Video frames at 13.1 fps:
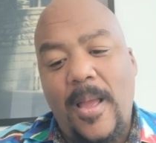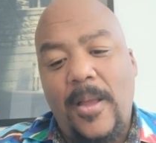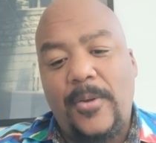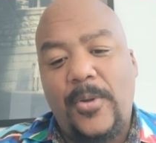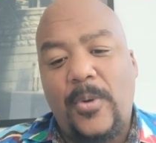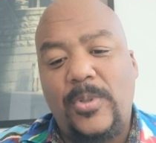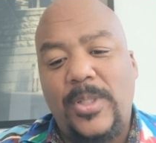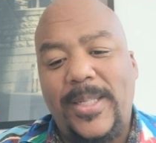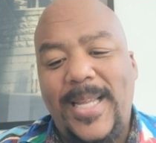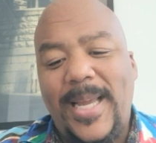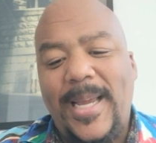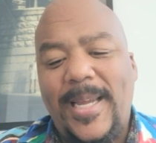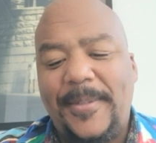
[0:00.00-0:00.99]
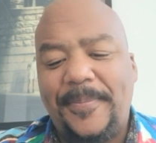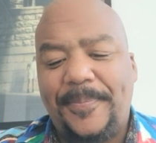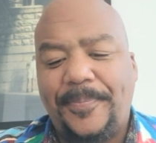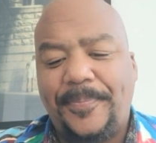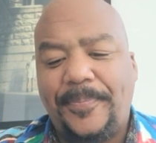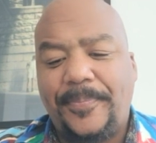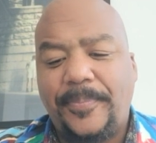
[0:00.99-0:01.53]
So today,
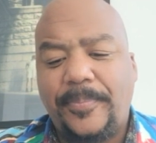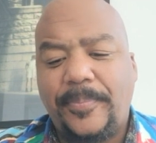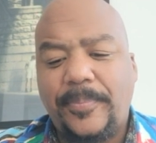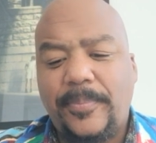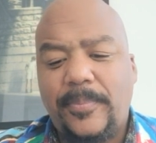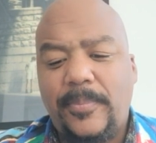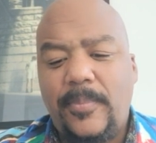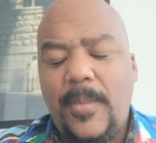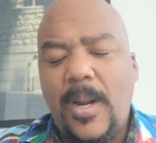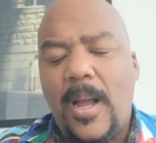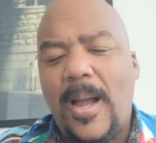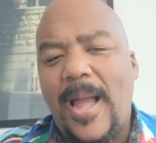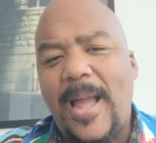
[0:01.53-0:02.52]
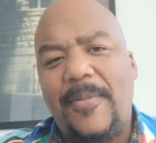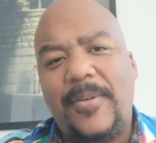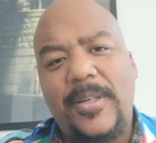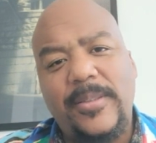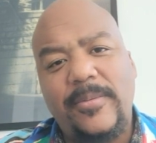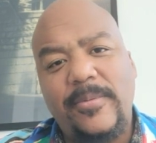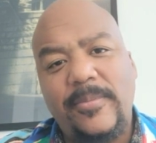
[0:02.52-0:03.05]
I have
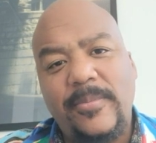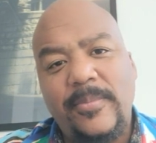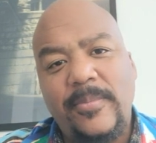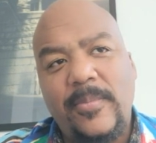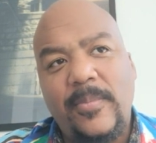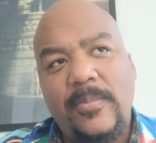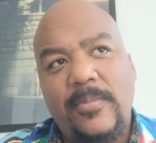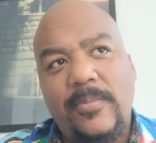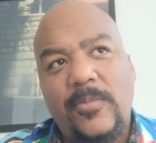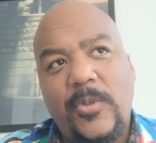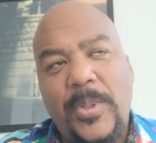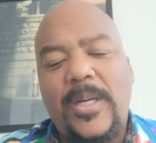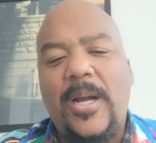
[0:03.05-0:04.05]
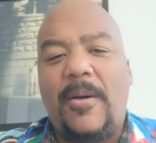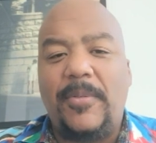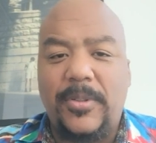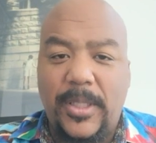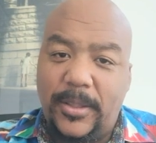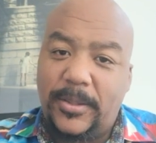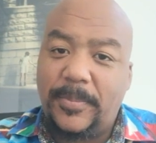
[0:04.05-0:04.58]
a quick
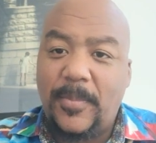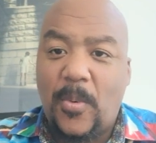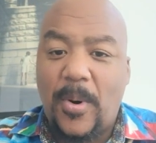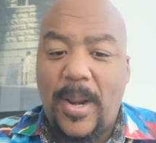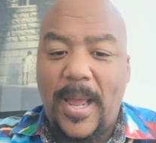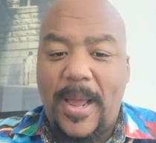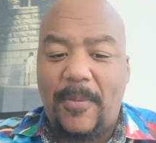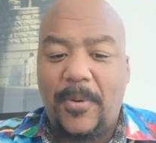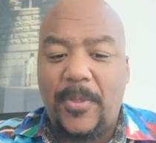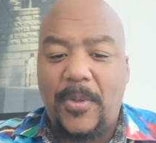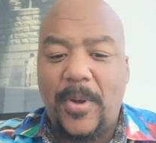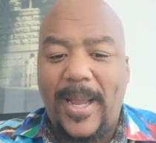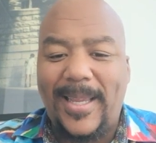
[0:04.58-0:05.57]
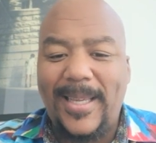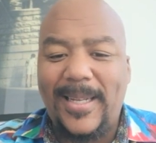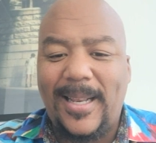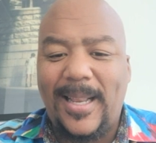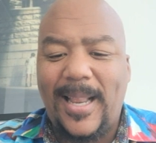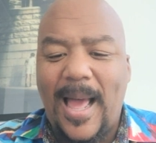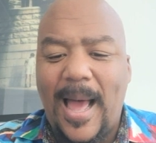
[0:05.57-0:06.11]
conversation I want to have with you. I get a
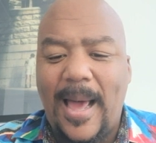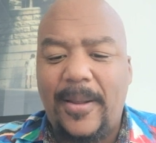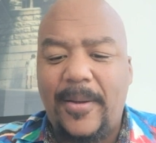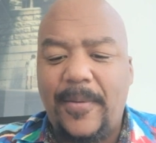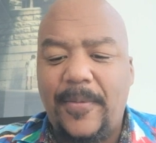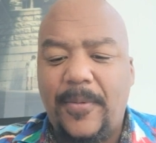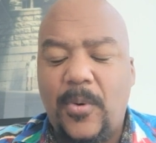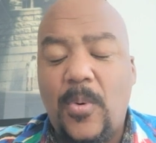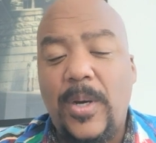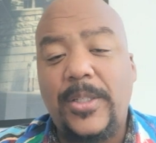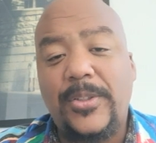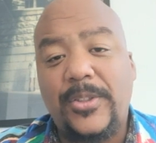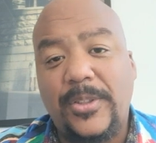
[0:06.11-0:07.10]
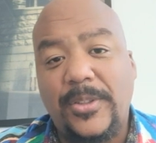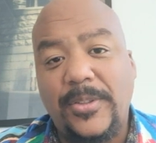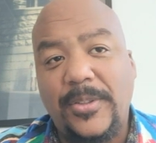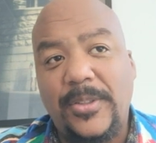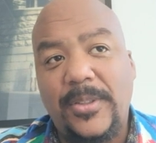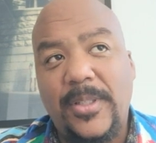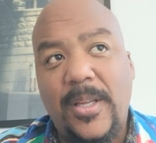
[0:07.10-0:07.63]
lot of
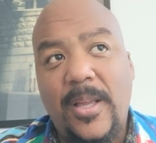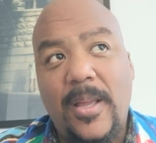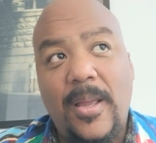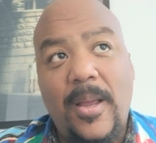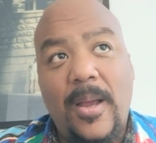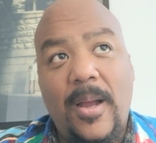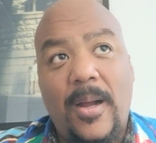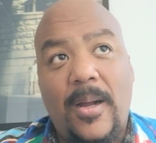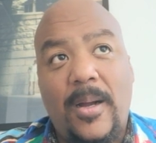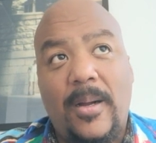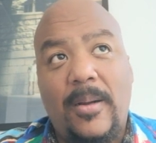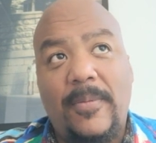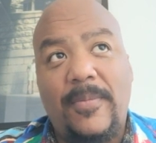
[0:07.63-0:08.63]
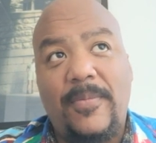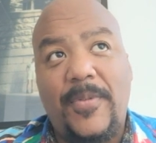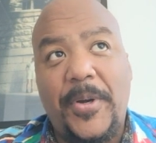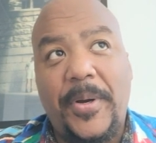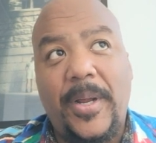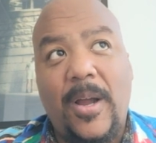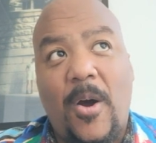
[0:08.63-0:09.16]
questions
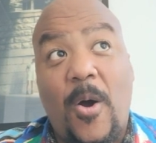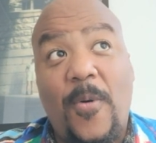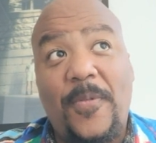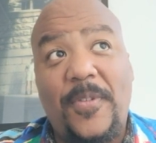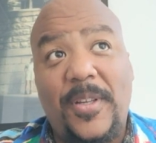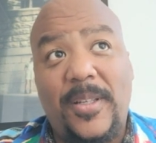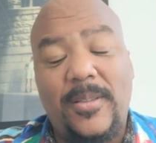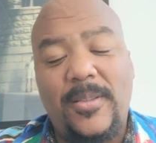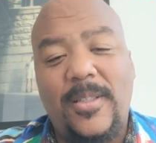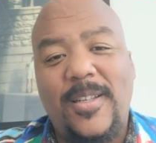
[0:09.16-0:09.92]
very often